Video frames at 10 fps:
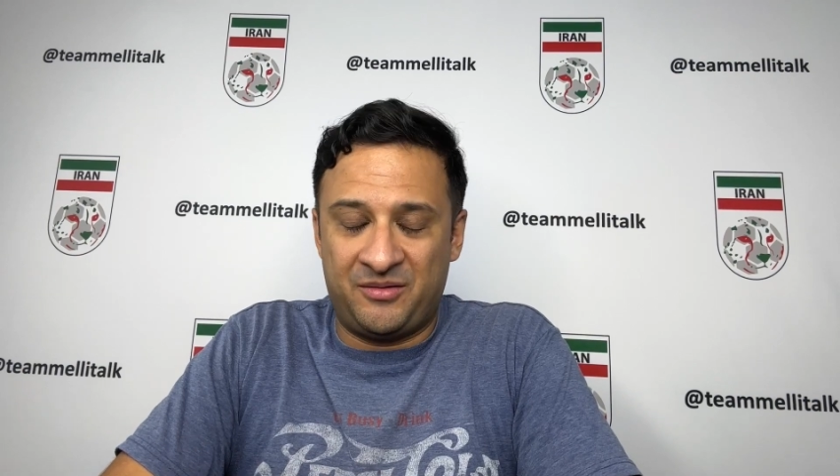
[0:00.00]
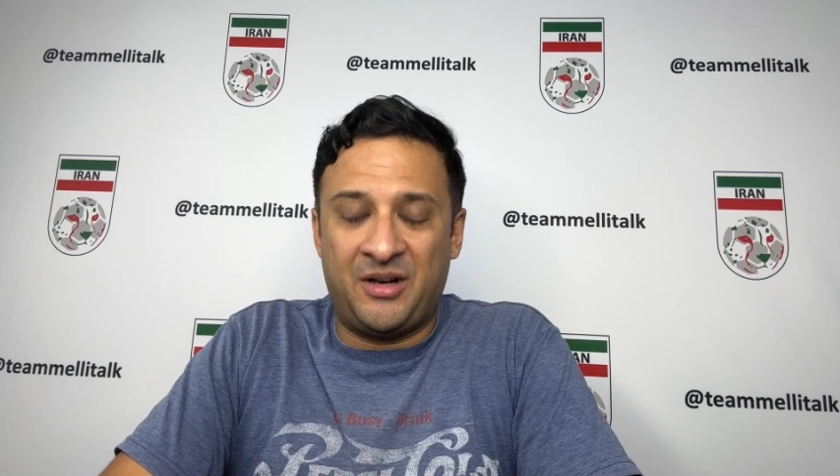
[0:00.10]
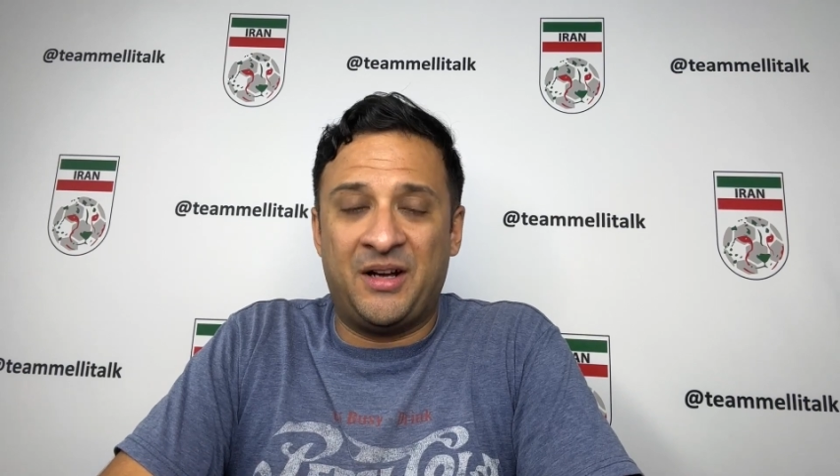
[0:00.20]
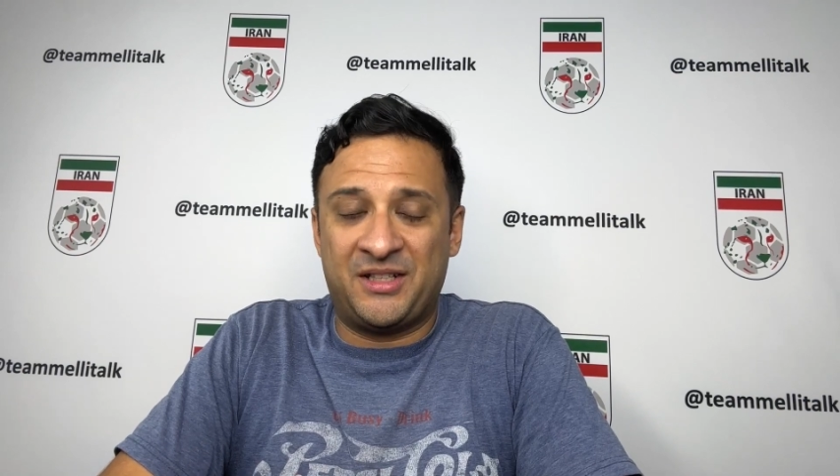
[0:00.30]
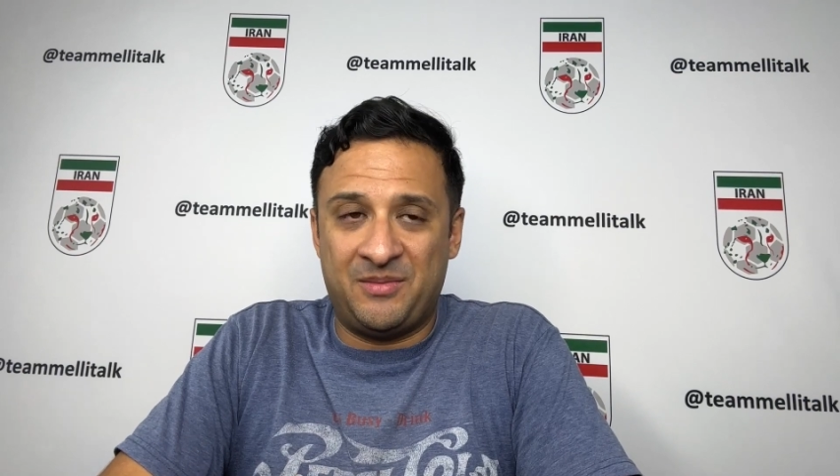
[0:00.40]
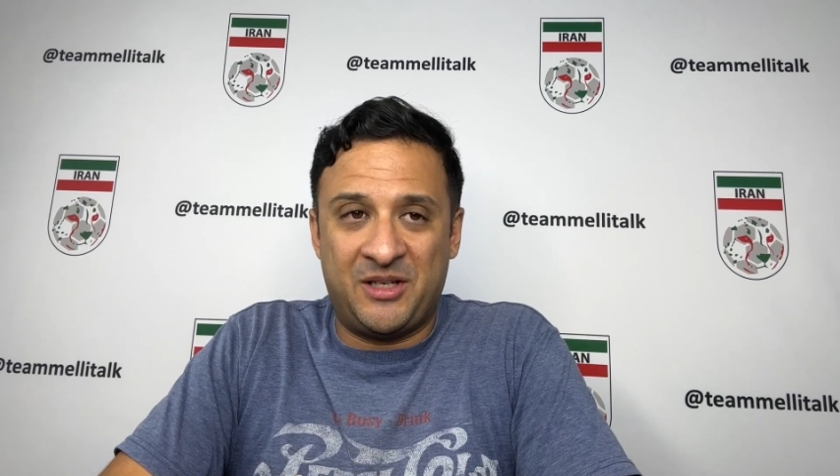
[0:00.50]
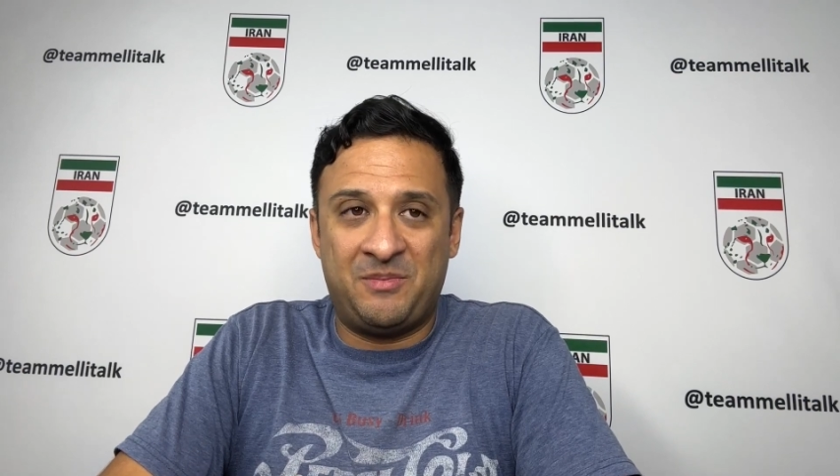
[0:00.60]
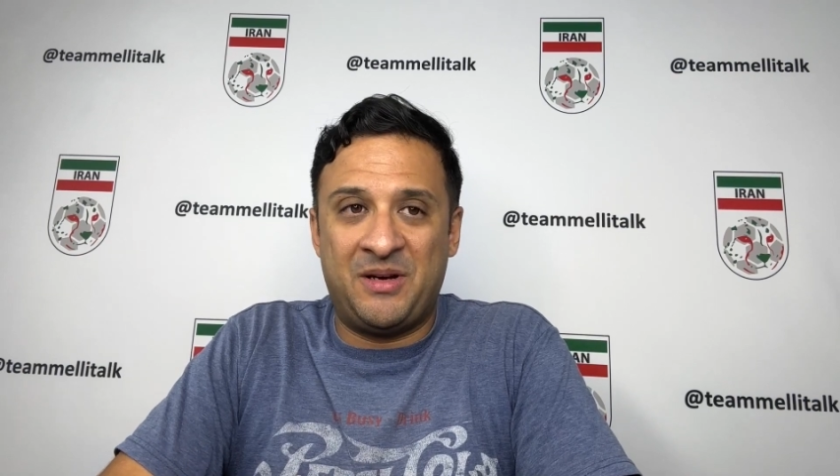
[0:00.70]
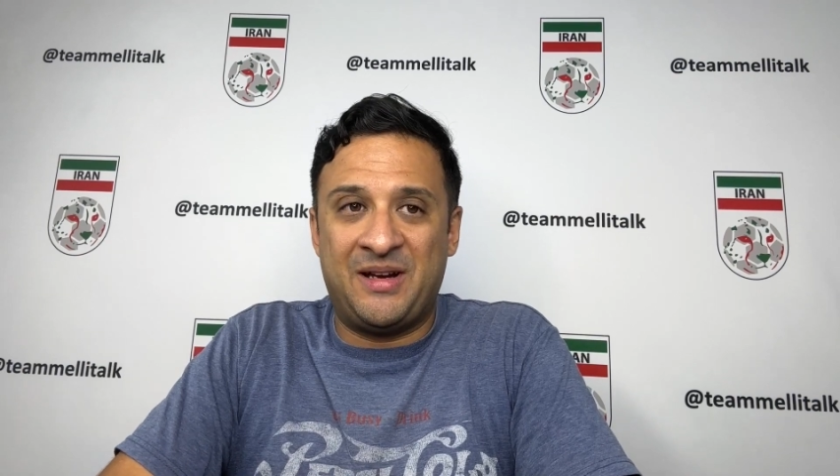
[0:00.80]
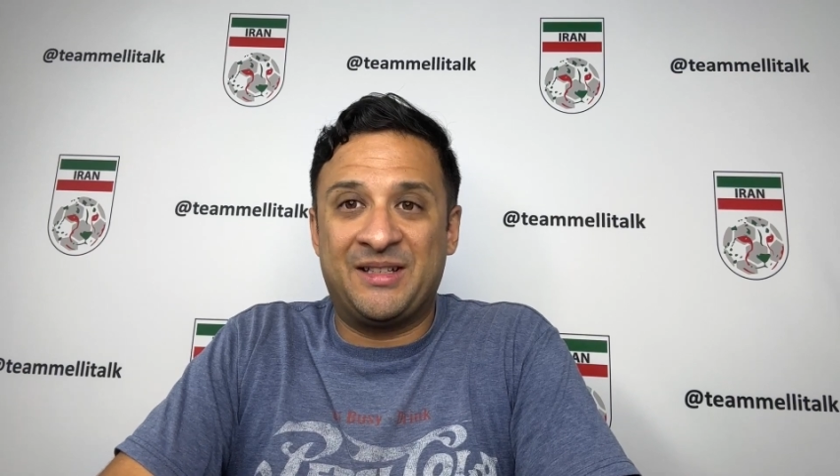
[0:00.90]
Awesome
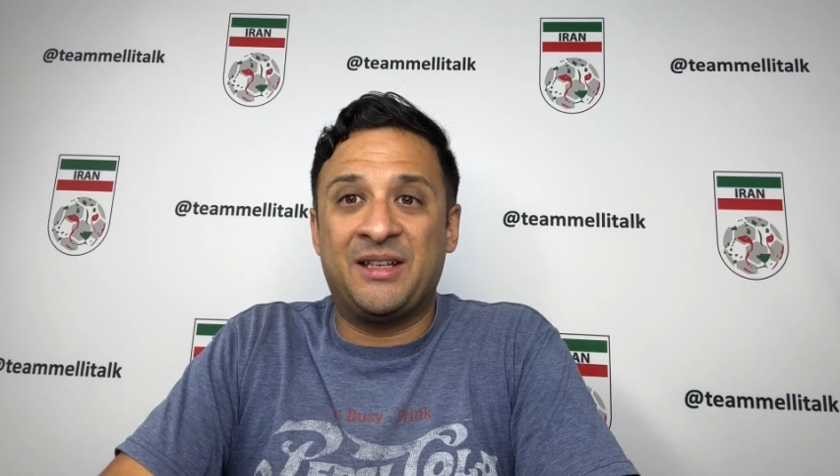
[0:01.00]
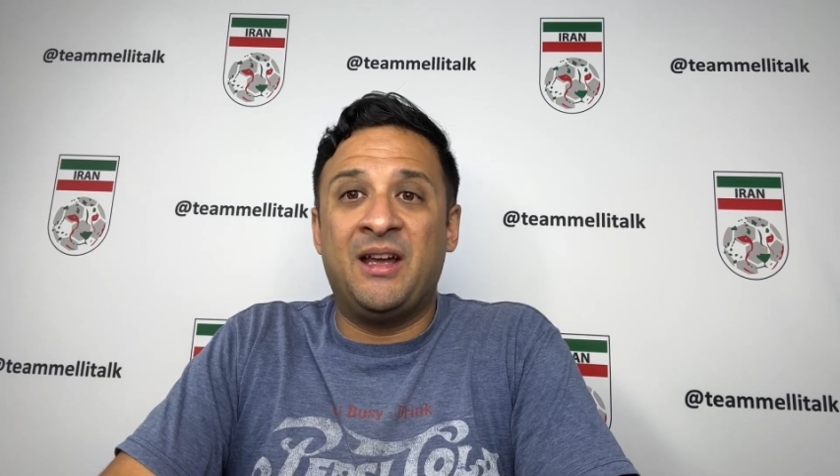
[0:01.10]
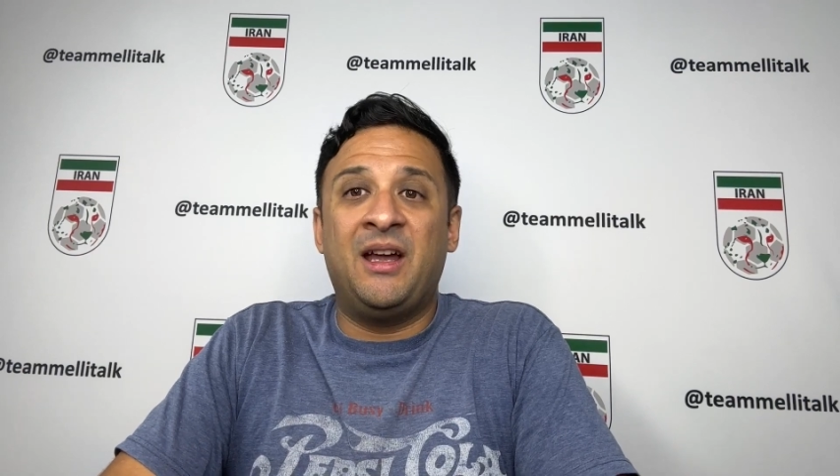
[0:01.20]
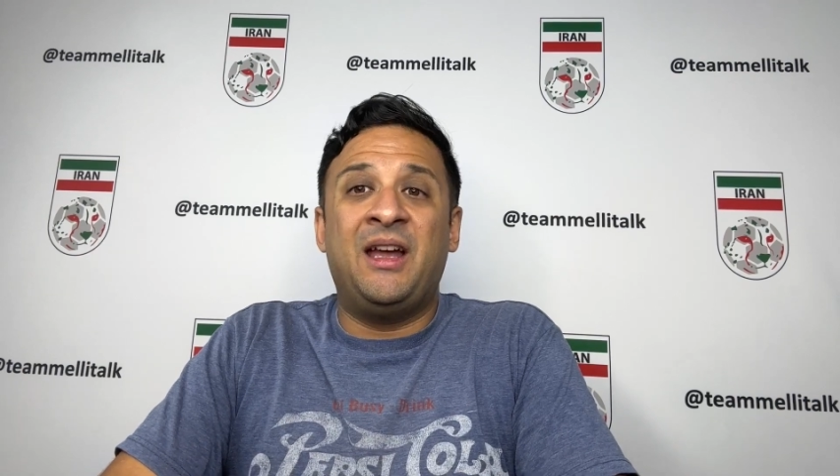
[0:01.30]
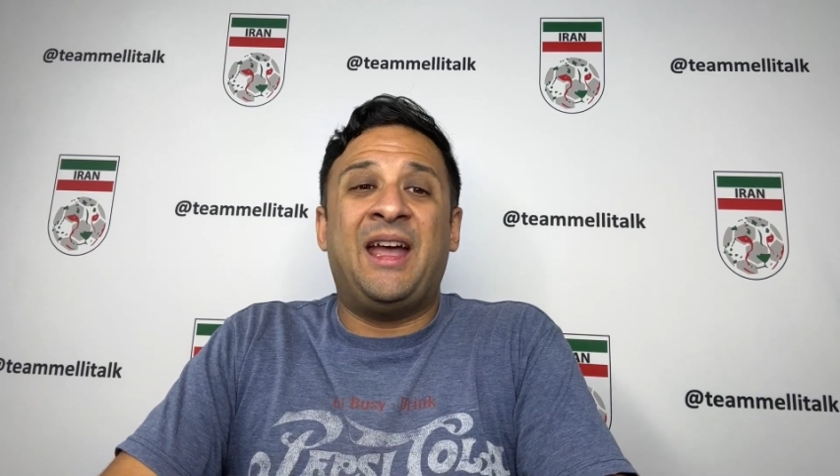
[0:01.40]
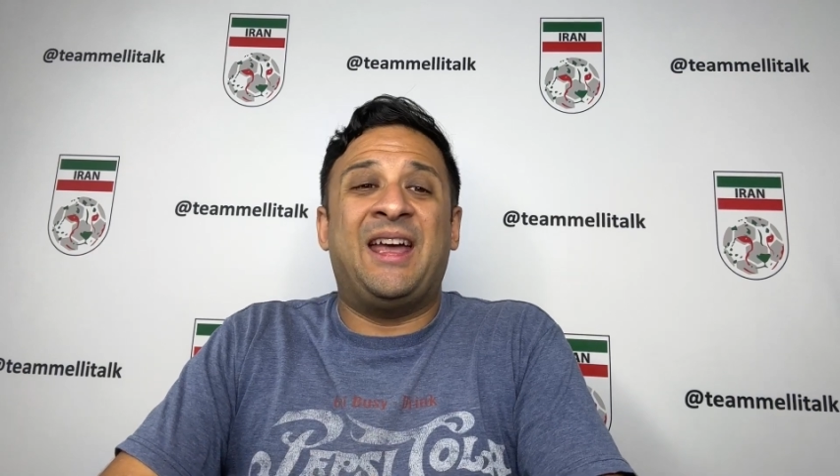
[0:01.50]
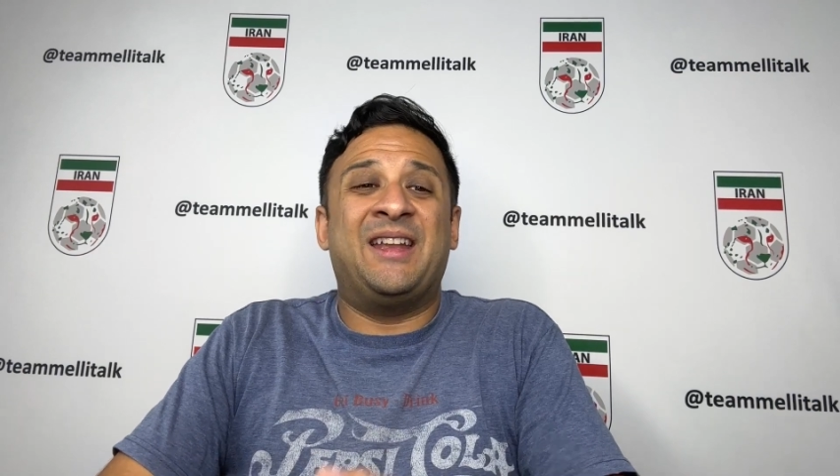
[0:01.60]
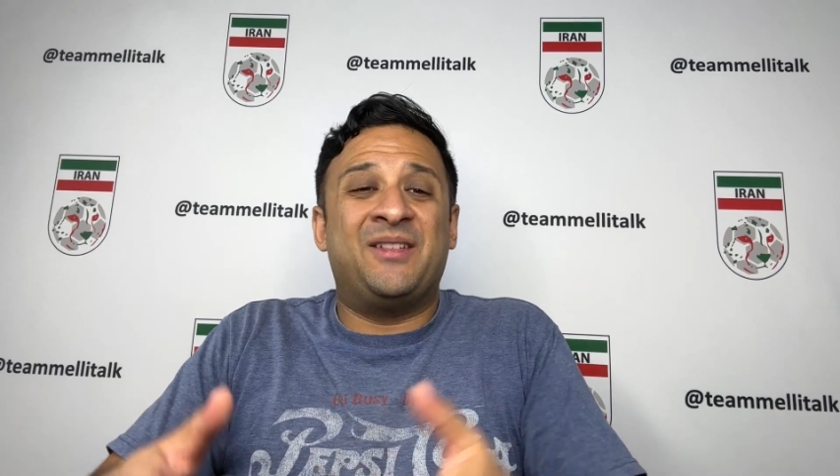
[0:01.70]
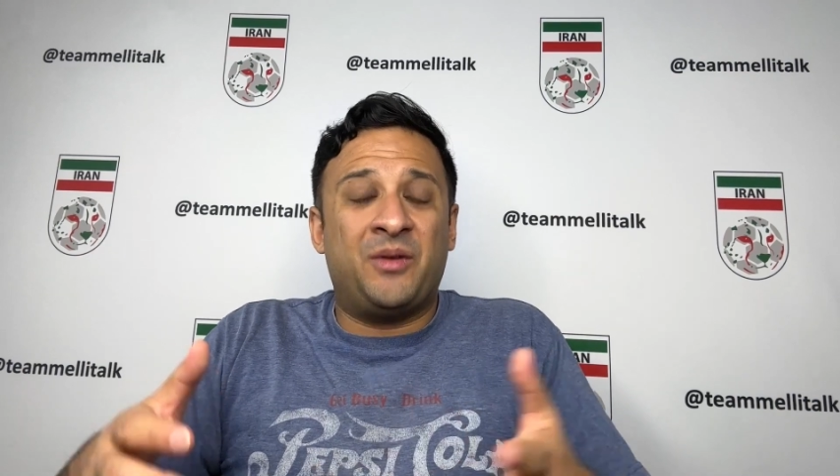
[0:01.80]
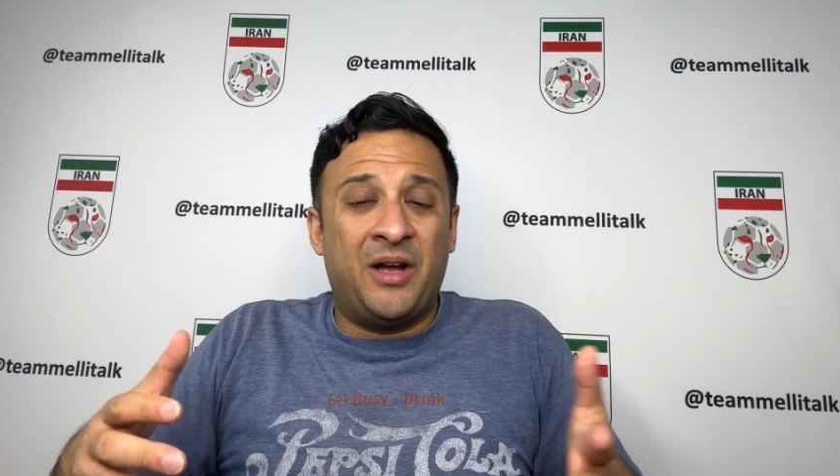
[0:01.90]
experience. And